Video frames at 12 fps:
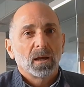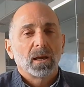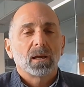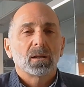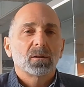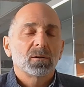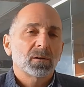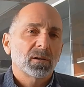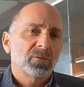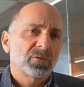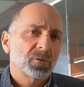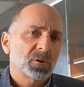In
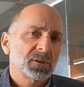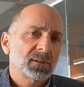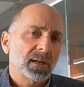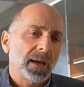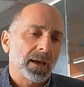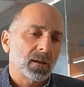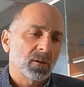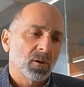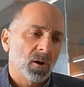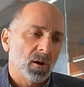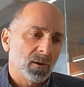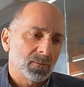looking first at
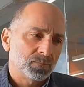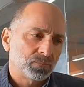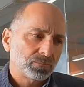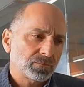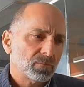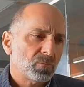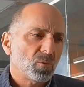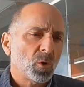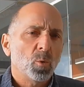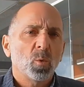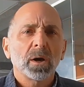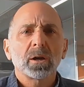law,
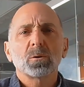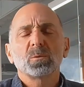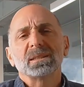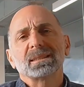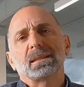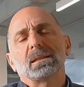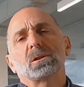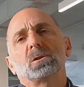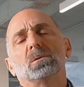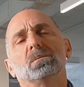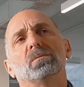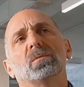why are we
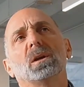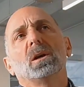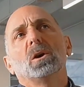cynical?